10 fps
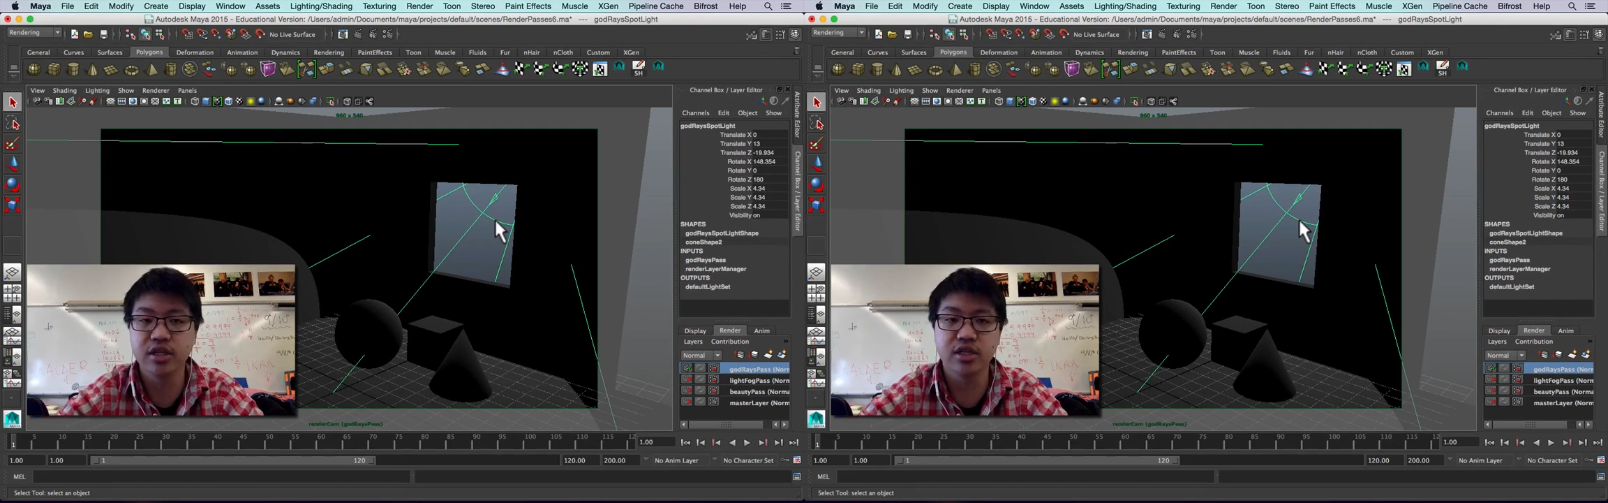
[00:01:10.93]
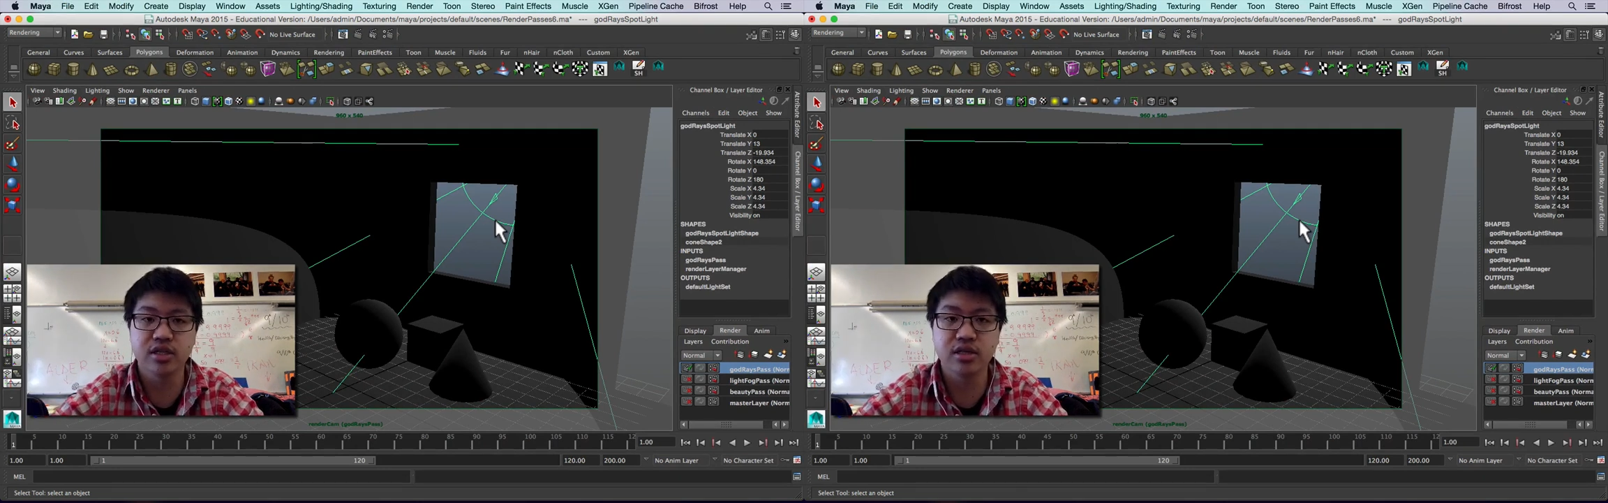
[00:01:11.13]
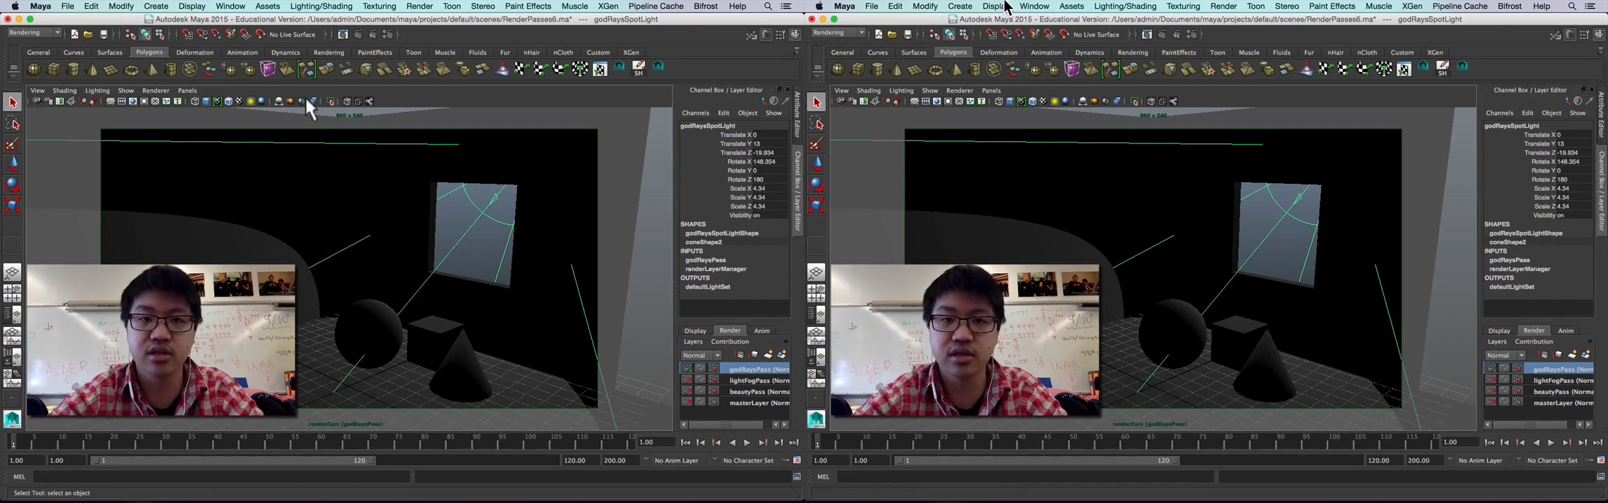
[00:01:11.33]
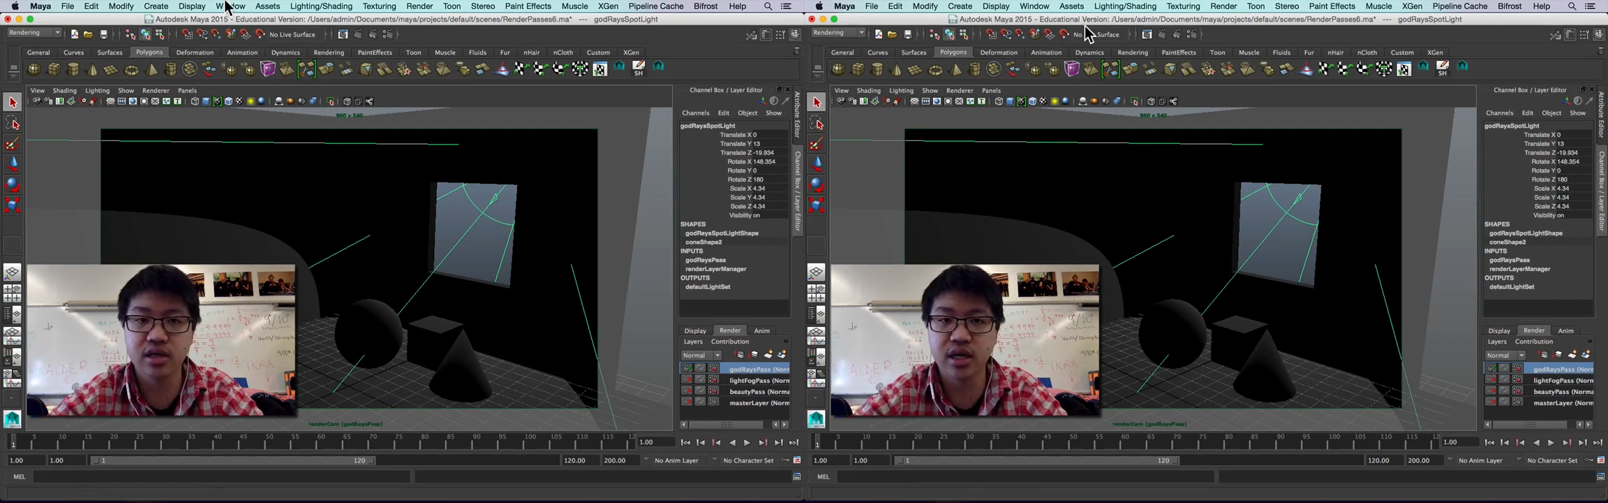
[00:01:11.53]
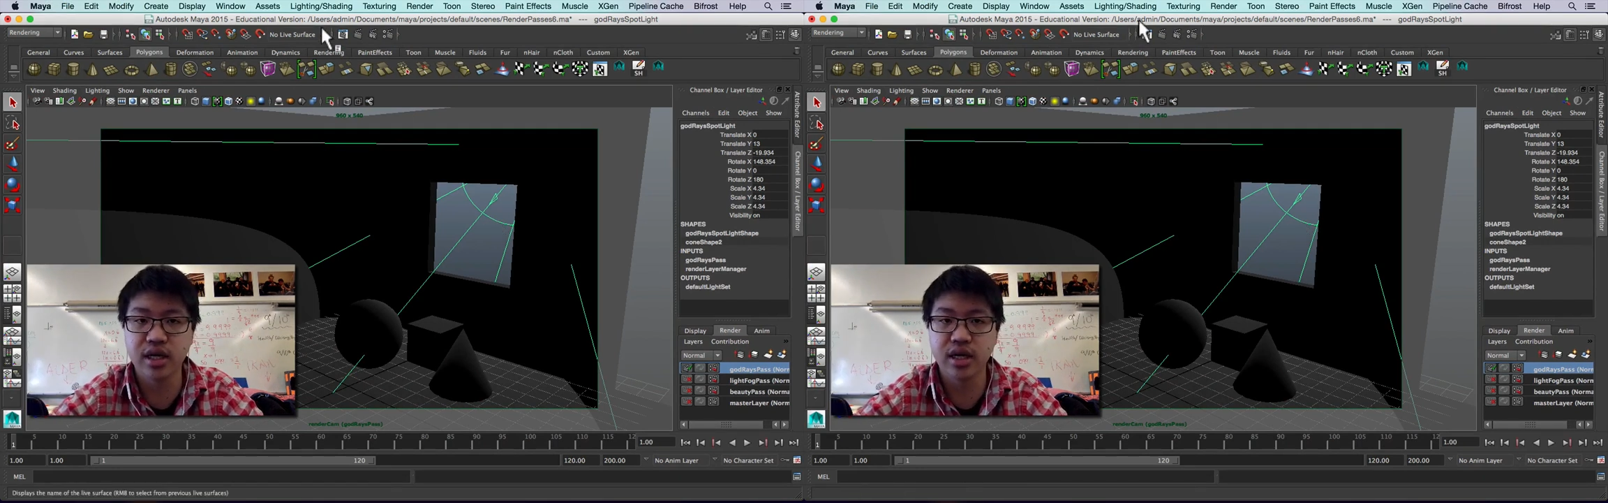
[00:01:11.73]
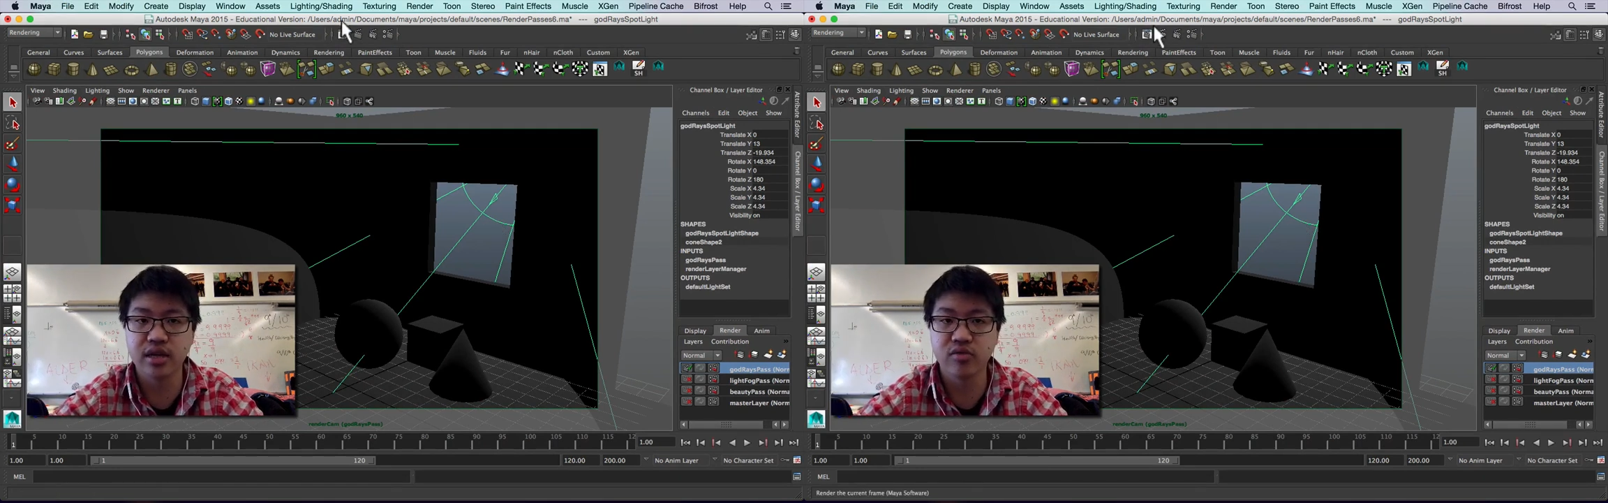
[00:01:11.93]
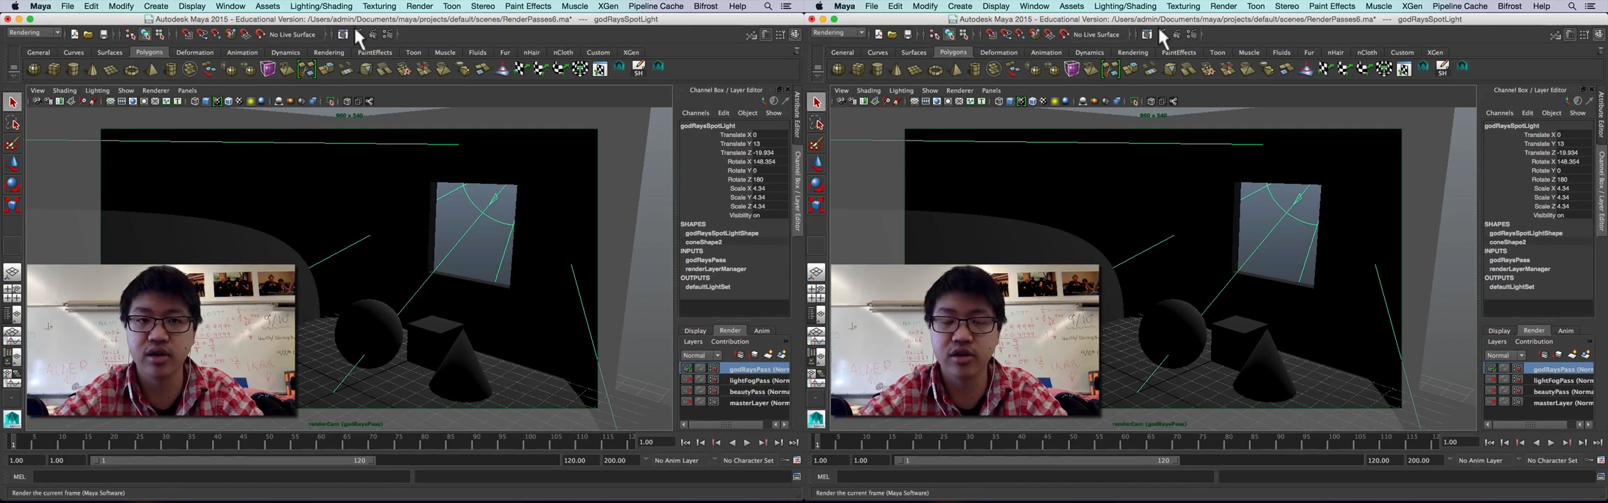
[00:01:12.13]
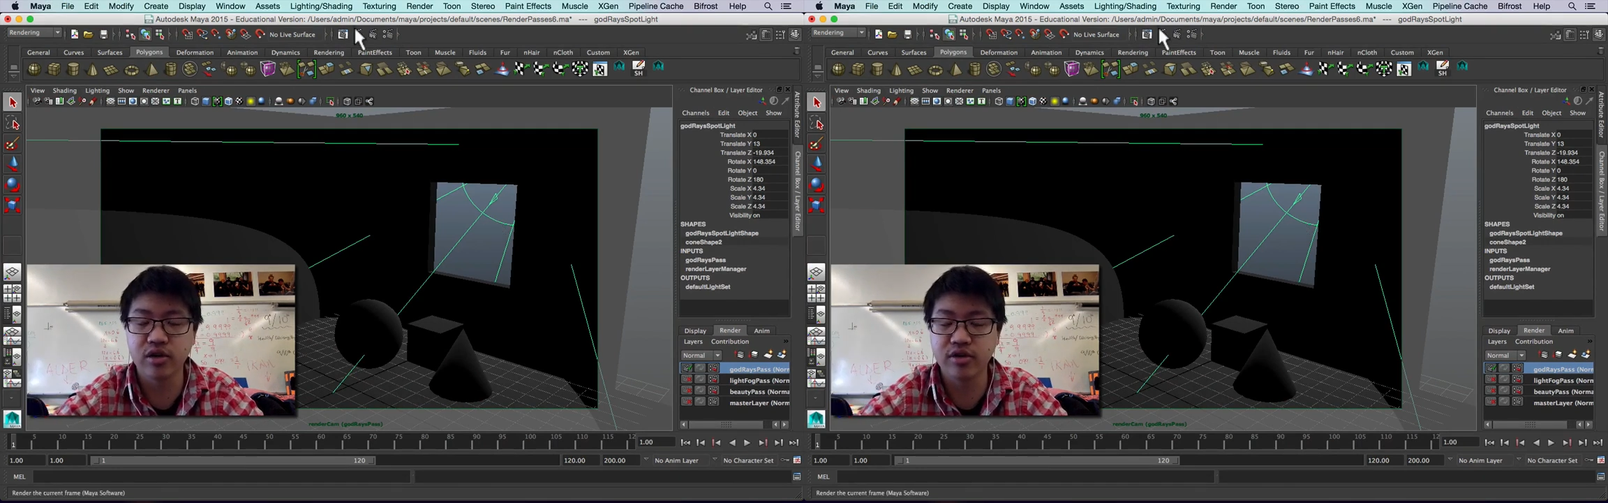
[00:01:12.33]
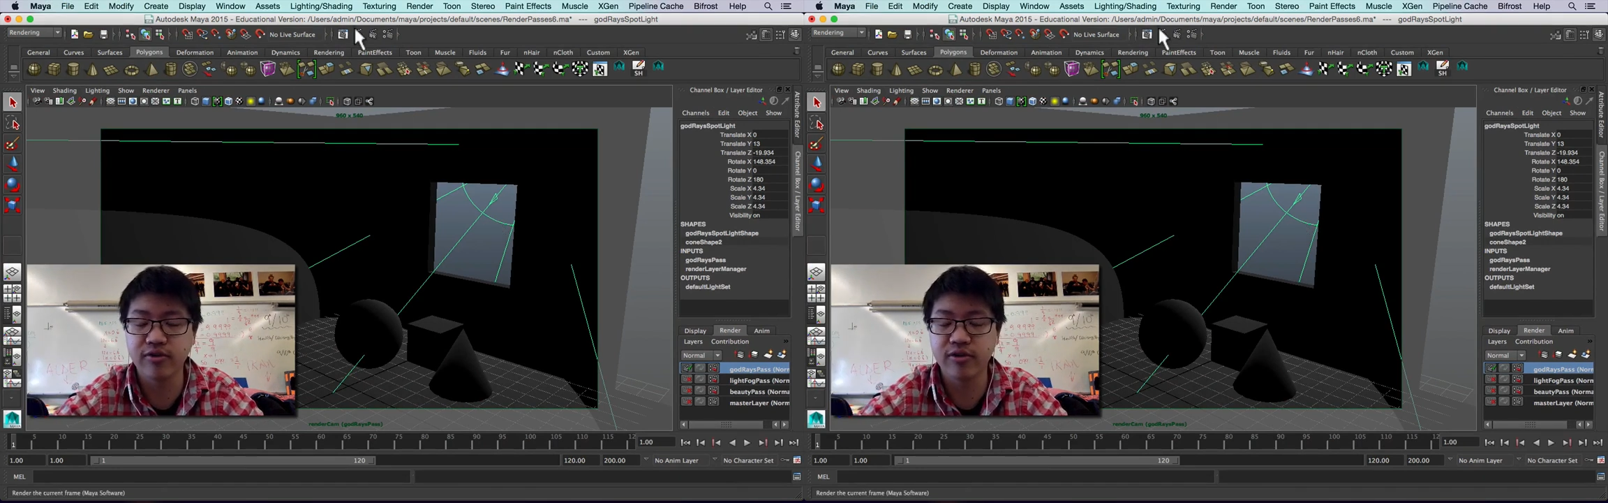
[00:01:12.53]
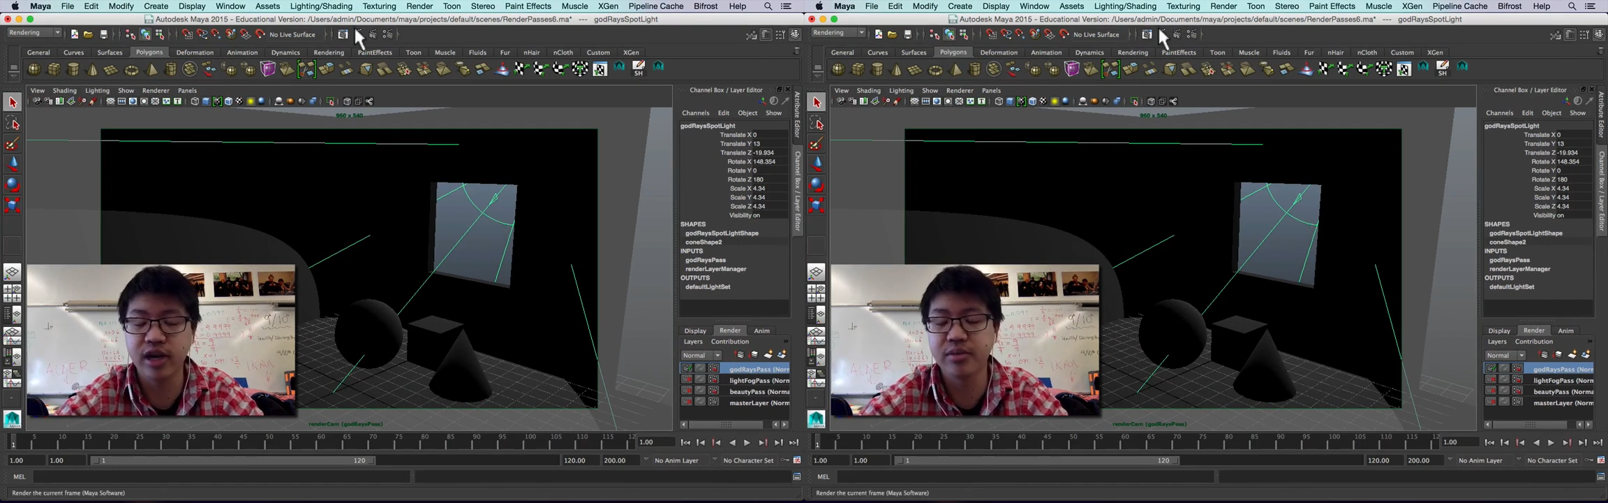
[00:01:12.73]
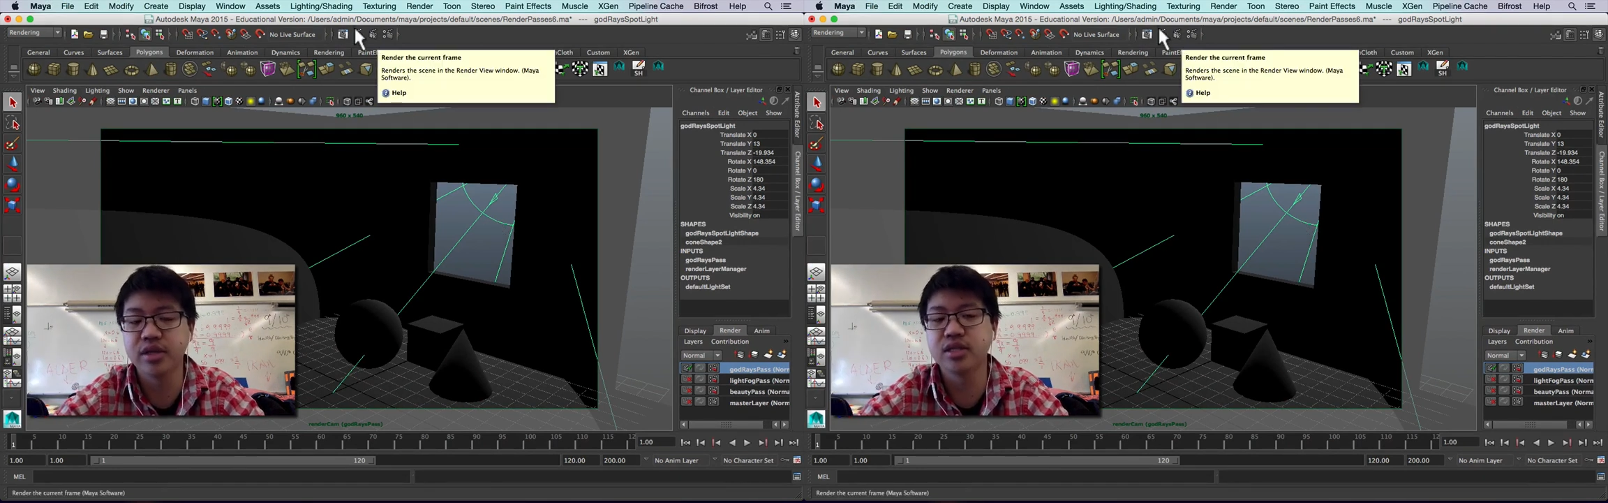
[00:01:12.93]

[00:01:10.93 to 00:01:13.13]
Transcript: just hitting the render current frame